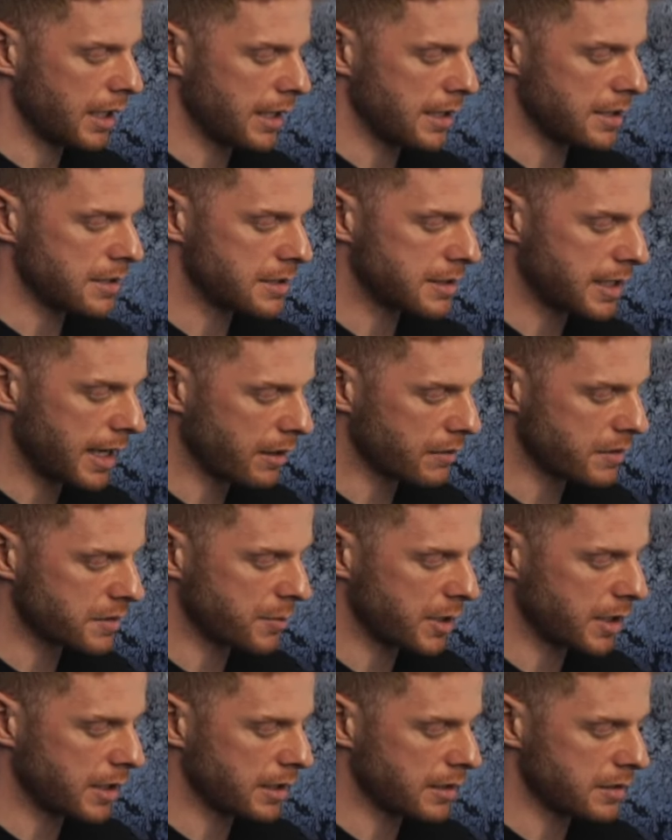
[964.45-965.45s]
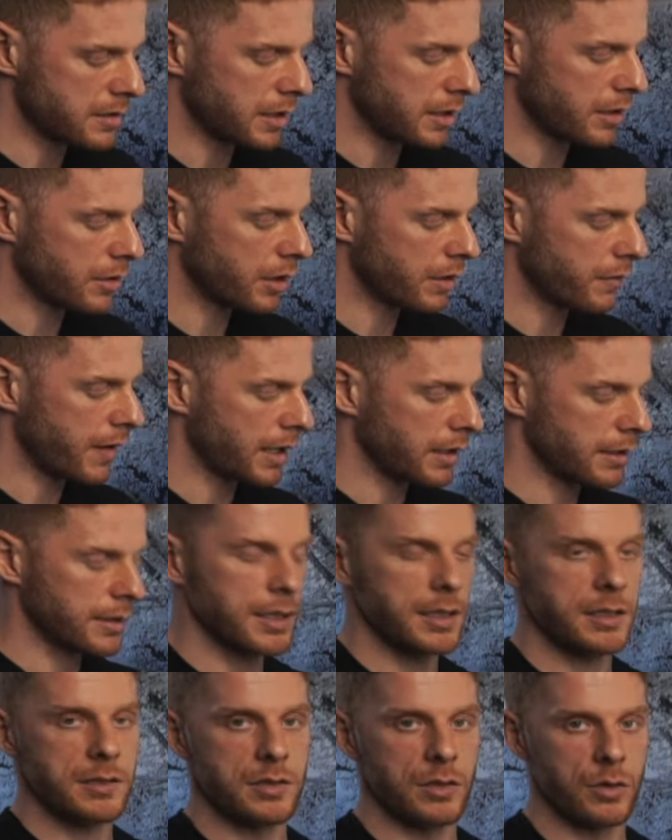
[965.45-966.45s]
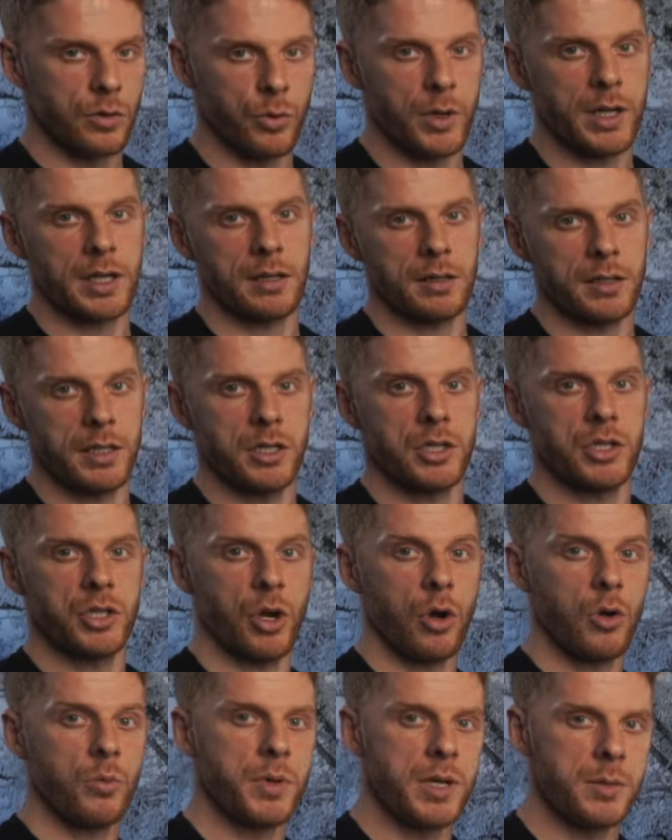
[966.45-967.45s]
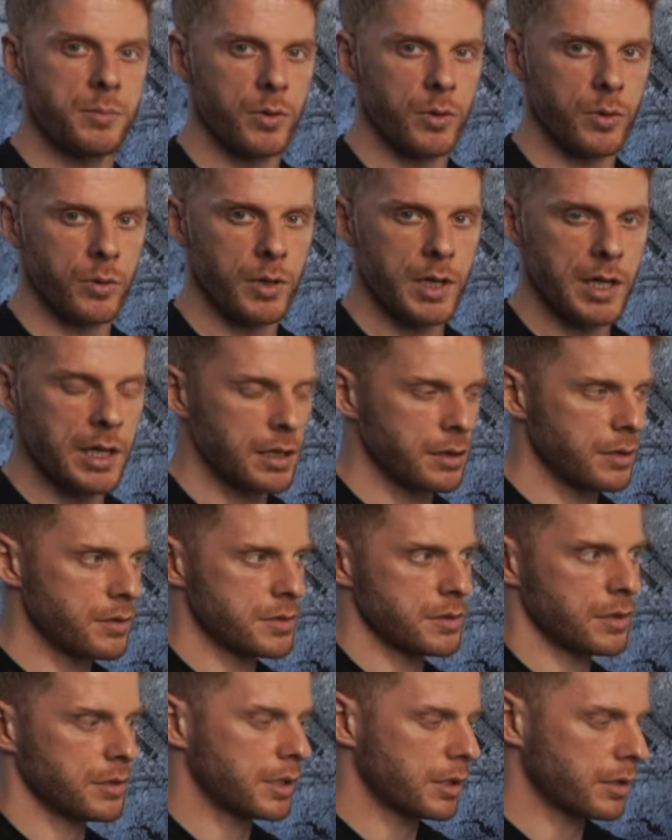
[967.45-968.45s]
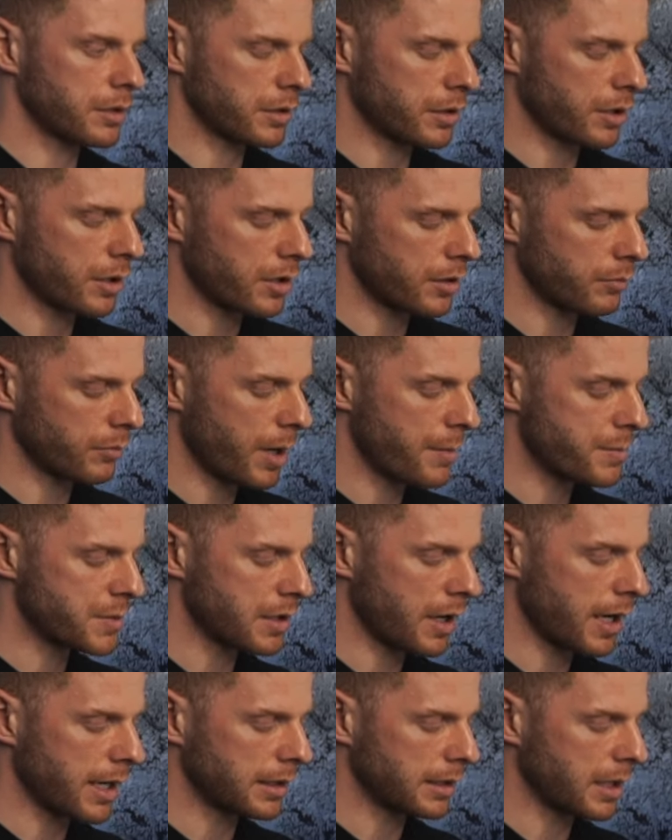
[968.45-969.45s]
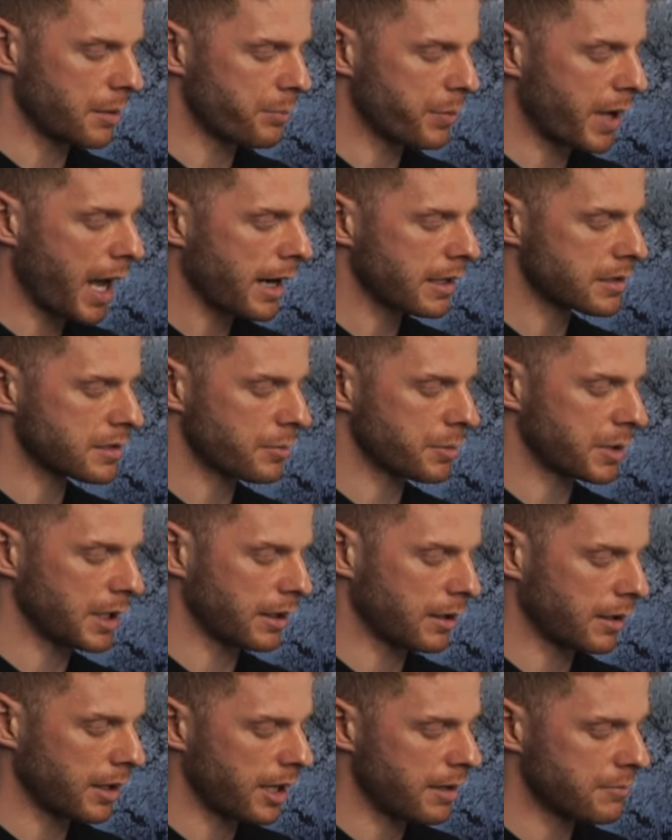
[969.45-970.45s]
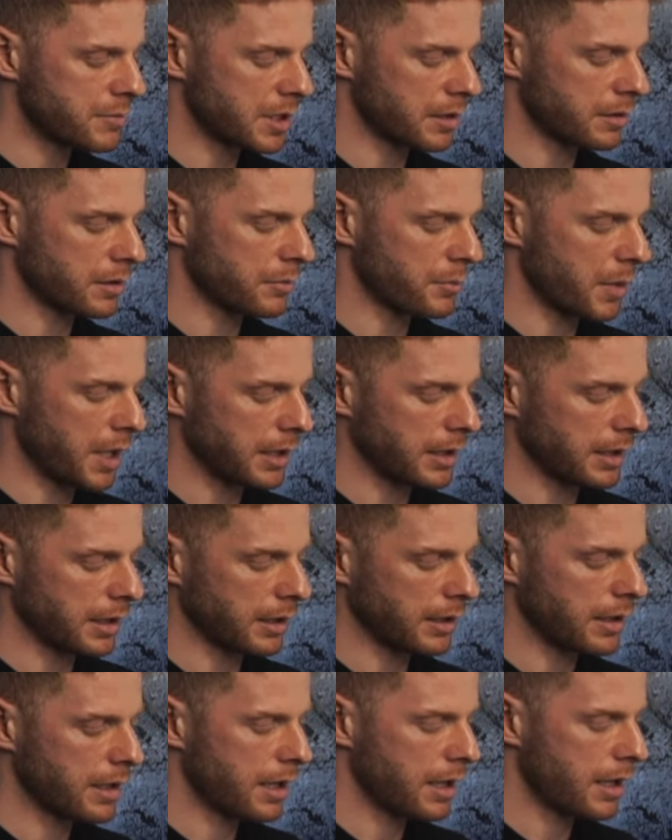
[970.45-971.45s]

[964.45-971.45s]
In sales meetings, they don't have anything to quickly show people. There's nothing on the current website that backs up the claims that they're making.